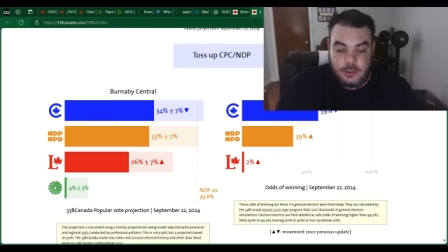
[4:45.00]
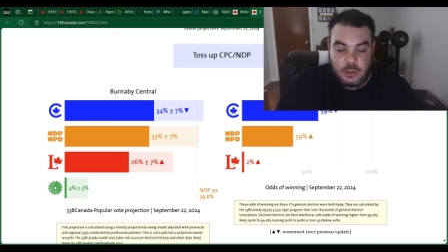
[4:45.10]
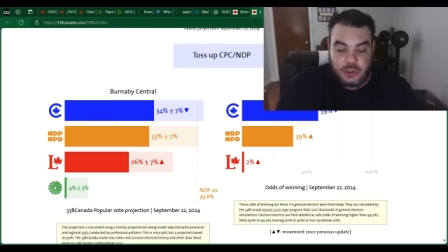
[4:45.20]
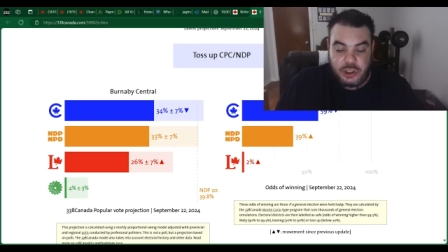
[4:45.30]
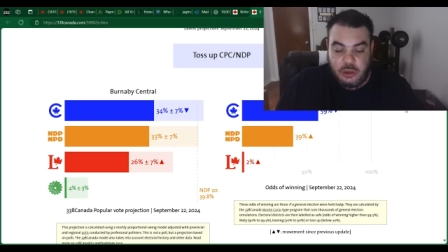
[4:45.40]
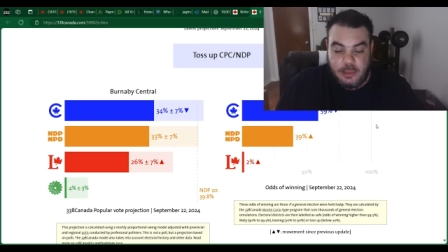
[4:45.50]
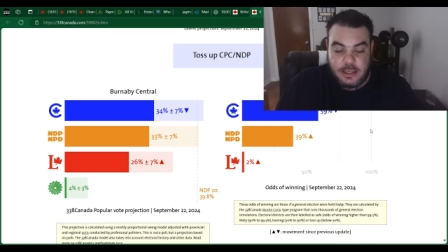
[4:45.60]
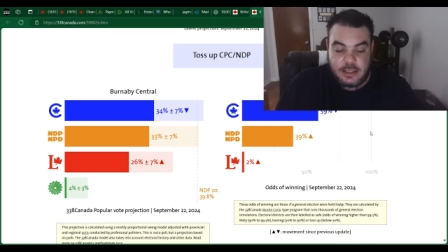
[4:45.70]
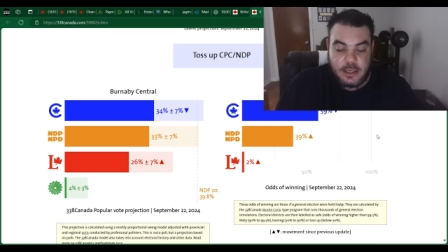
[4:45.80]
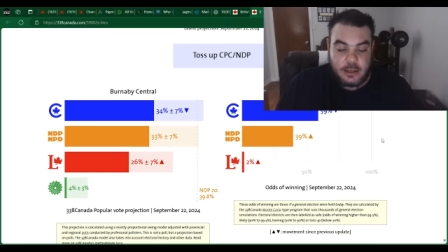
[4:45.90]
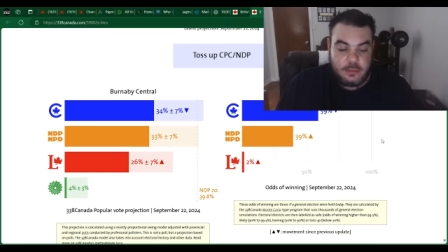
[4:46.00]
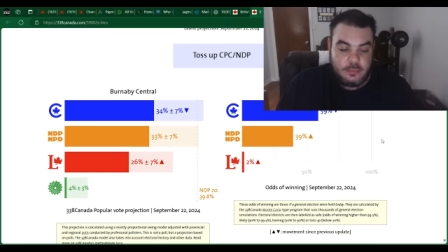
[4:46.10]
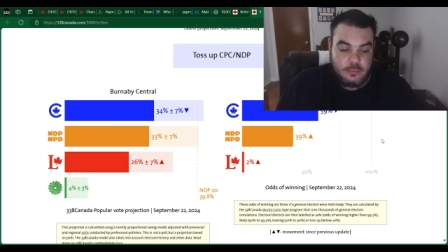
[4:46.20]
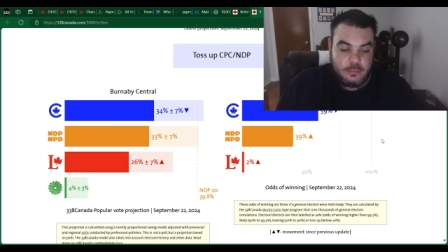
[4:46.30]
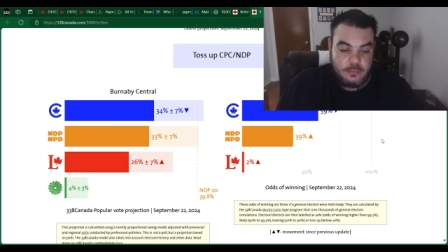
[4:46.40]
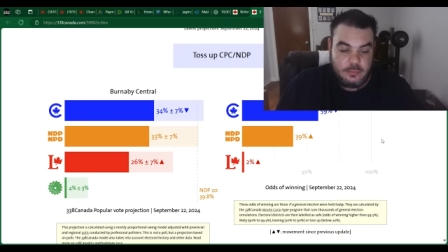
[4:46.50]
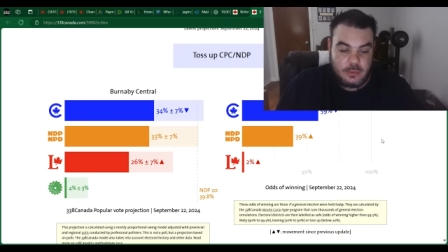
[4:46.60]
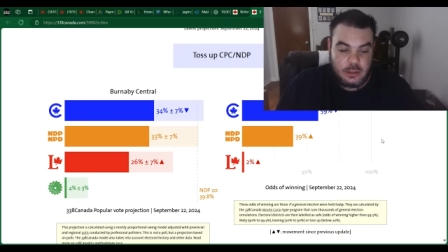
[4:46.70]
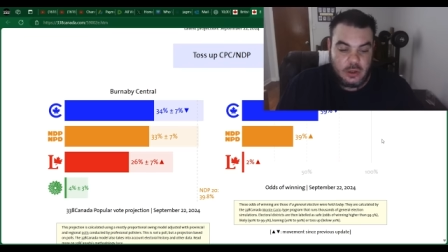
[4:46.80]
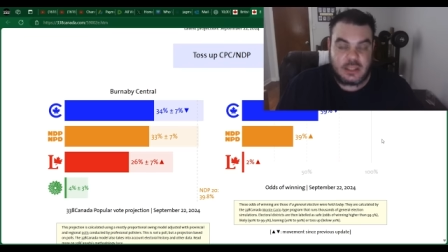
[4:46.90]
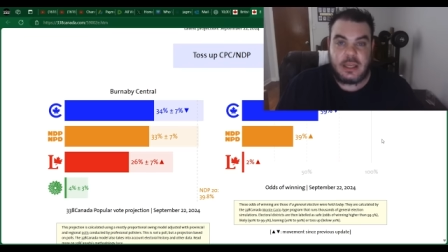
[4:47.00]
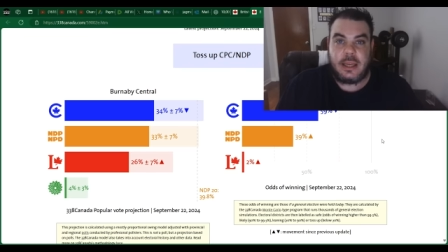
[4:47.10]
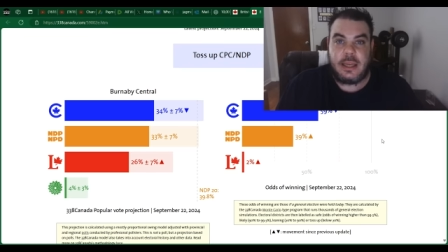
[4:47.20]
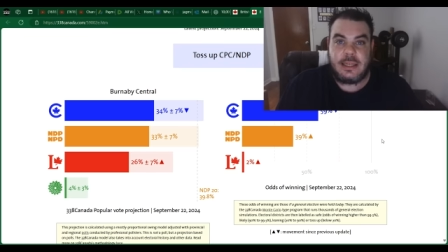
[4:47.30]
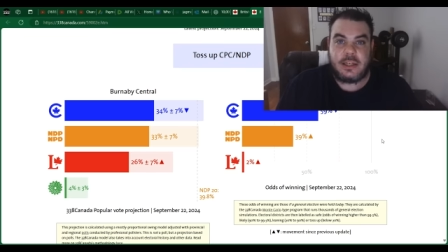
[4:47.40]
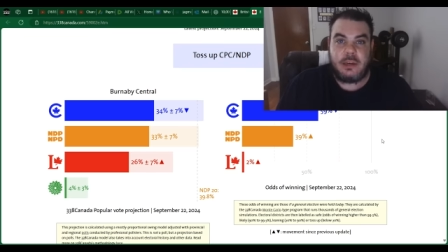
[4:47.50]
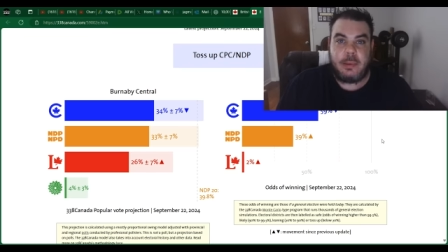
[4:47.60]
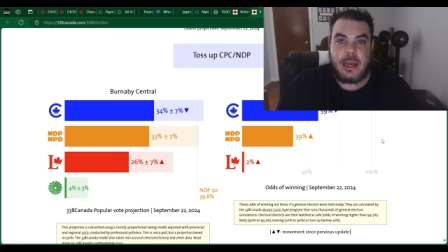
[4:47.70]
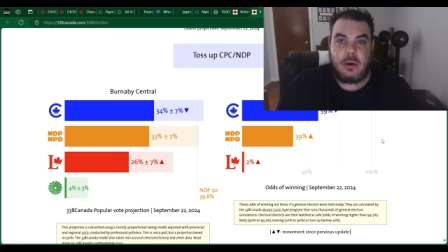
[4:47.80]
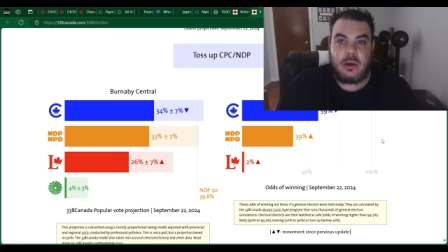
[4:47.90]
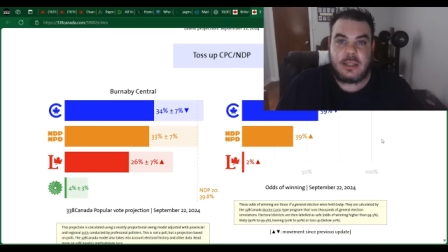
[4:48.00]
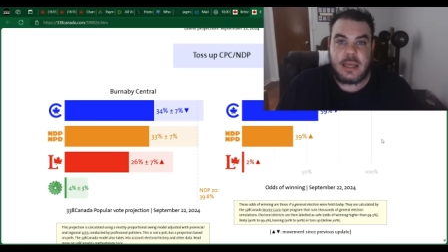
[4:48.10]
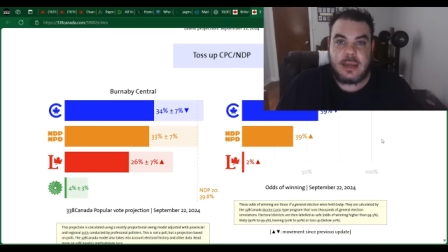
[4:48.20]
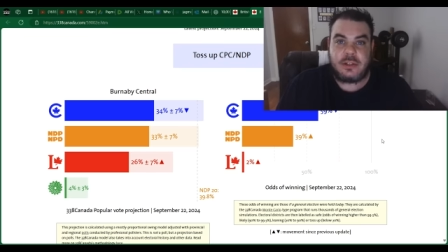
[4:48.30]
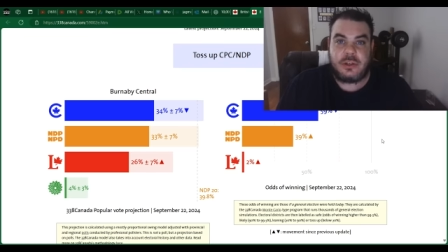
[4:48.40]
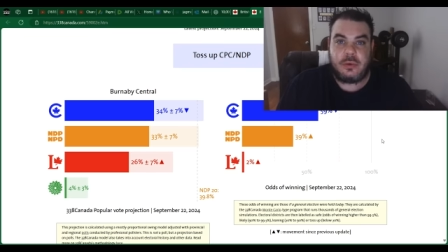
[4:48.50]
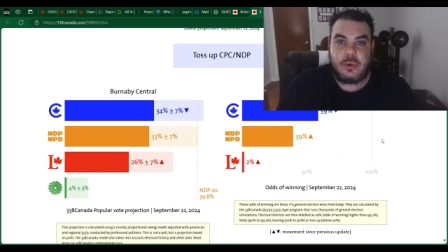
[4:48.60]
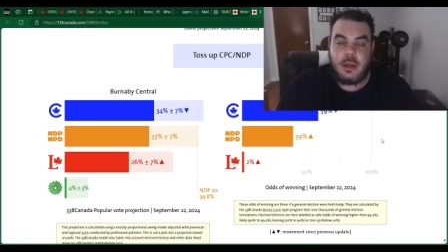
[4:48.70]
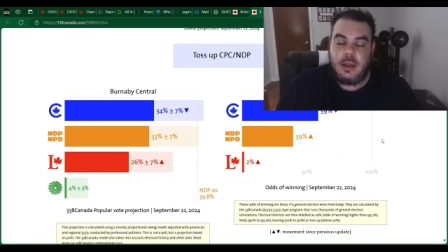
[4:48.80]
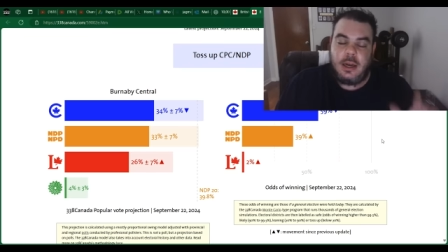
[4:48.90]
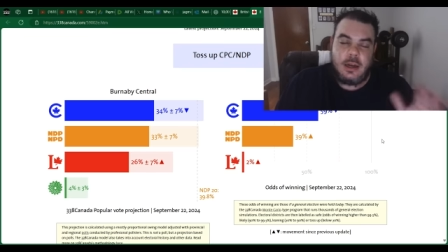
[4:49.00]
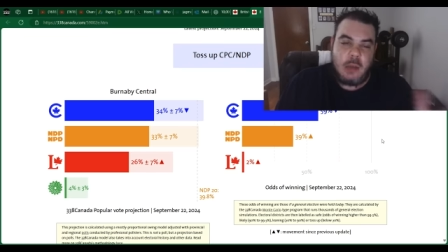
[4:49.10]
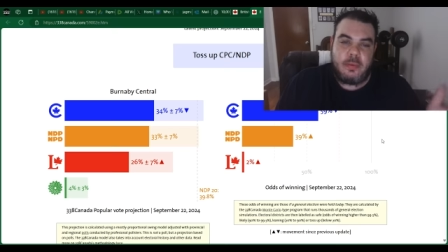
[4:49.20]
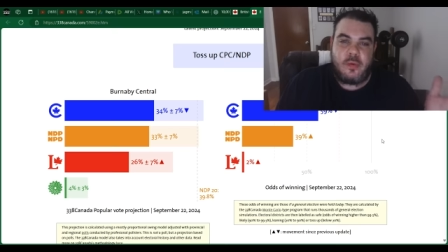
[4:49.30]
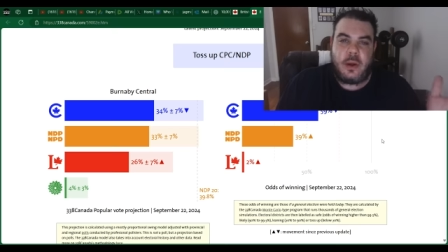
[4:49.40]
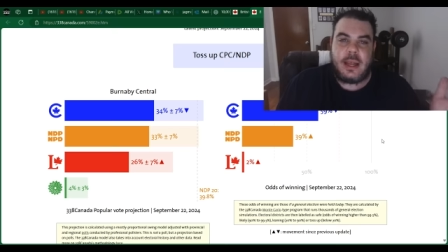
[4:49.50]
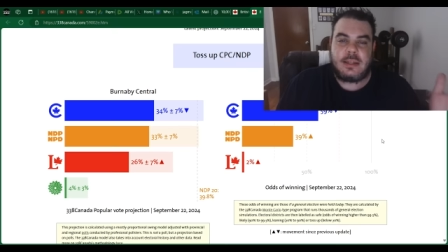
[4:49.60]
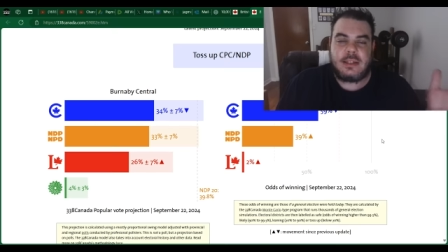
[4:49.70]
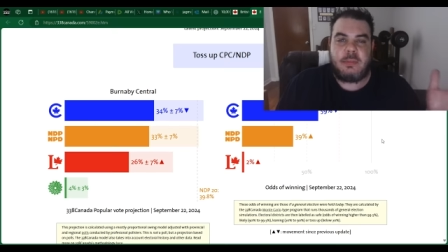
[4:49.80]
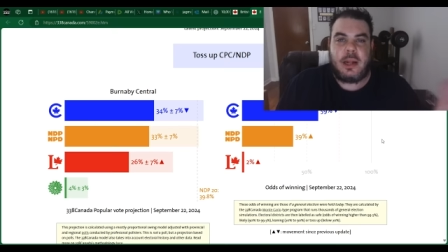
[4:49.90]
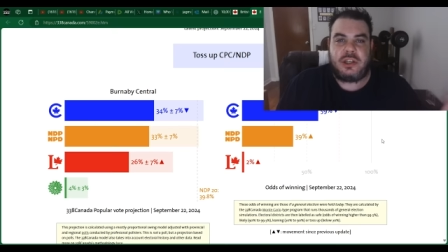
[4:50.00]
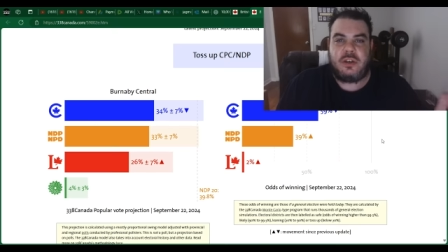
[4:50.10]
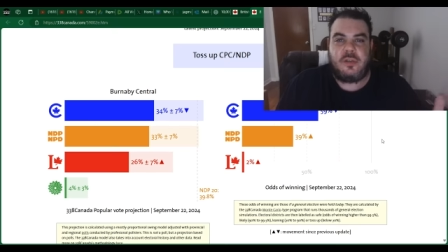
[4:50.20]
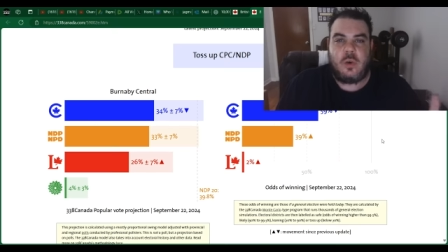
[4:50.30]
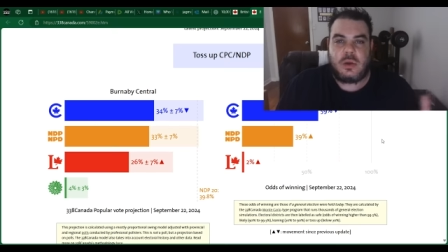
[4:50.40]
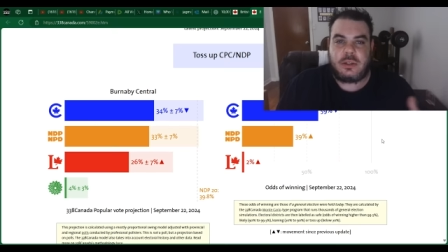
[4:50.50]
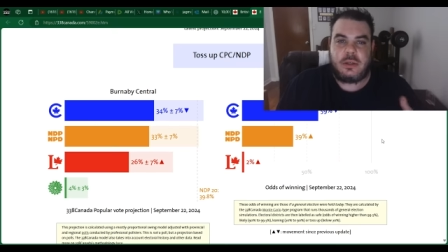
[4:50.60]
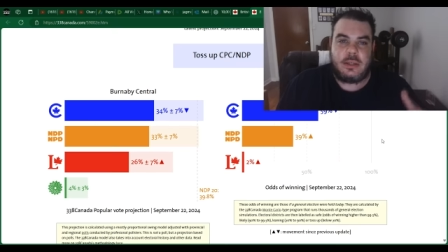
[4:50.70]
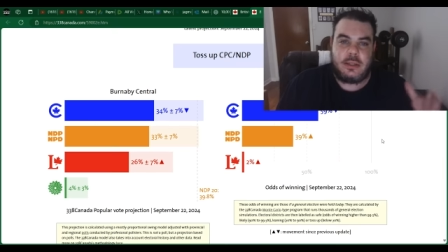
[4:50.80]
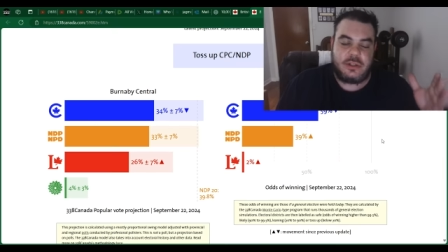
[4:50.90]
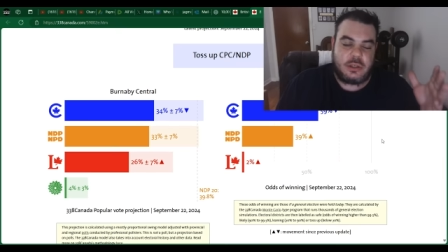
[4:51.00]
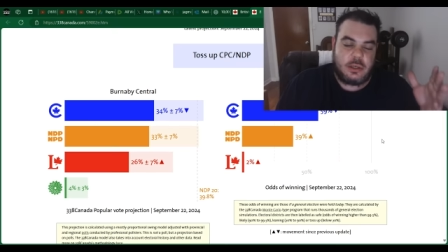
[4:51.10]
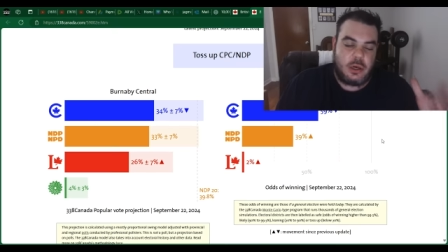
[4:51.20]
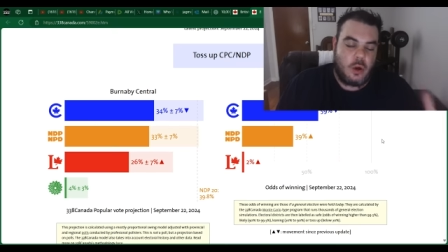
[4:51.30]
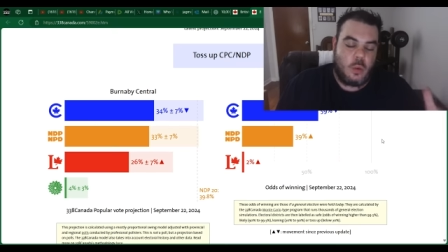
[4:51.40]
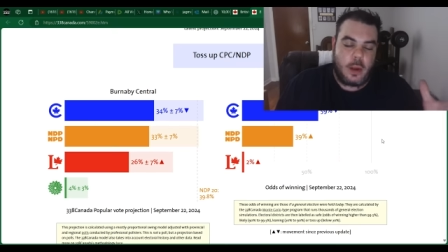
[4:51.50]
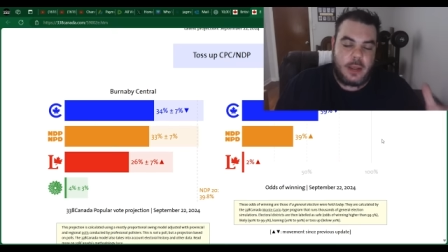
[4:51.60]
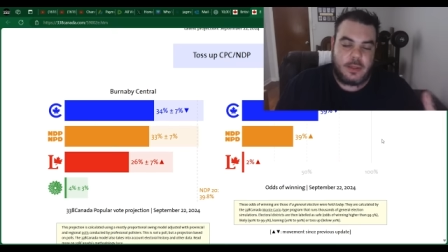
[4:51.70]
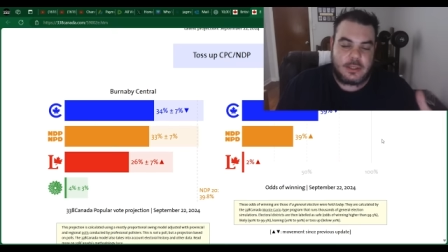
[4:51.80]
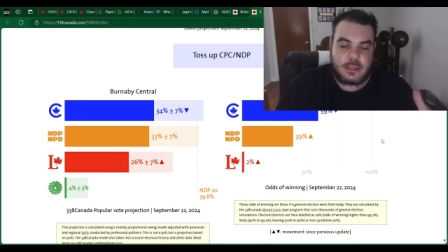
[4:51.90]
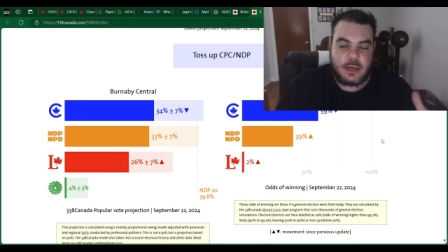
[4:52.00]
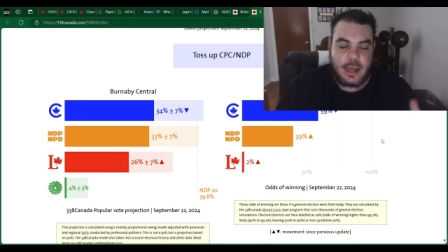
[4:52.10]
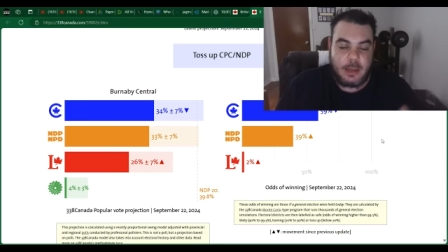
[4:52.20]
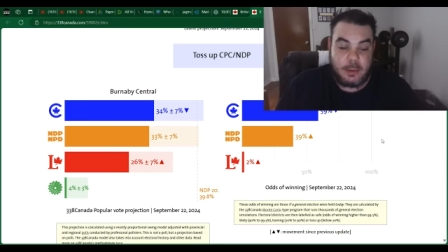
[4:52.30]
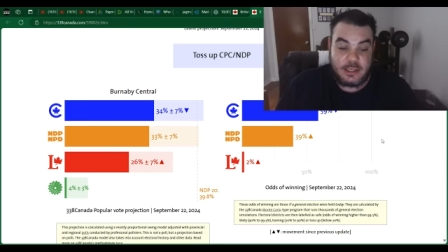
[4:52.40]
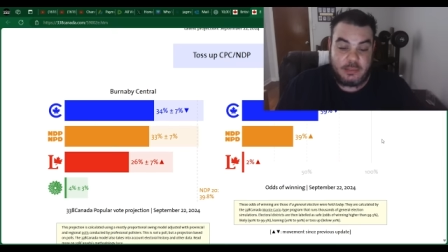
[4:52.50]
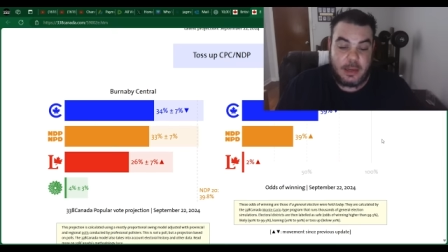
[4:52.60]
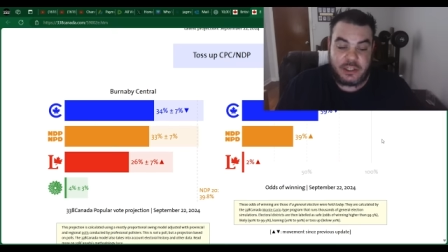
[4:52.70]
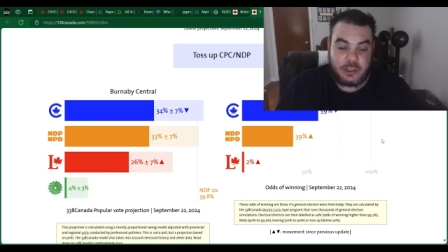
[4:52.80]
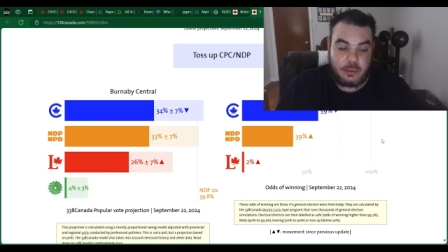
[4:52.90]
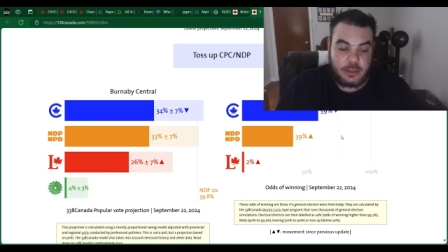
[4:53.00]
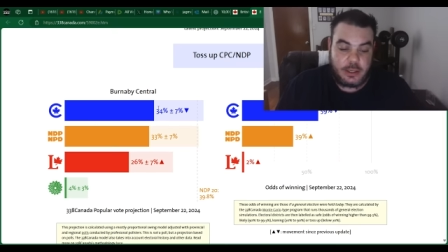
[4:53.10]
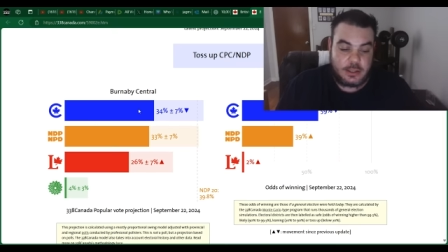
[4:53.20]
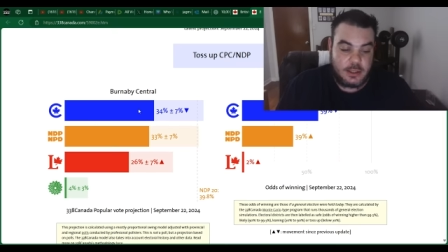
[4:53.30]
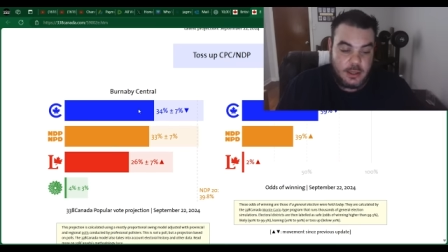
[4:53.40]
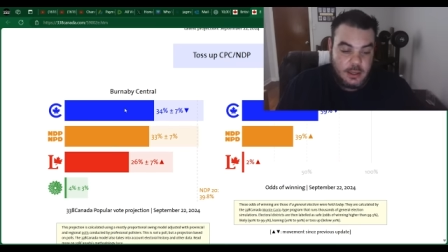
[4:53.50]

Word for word: So Jagmeet Singh looks like he's going to be out on his ass soon. Not before he gets his pension, of course. There, there's no way this is going to happen, especially with this.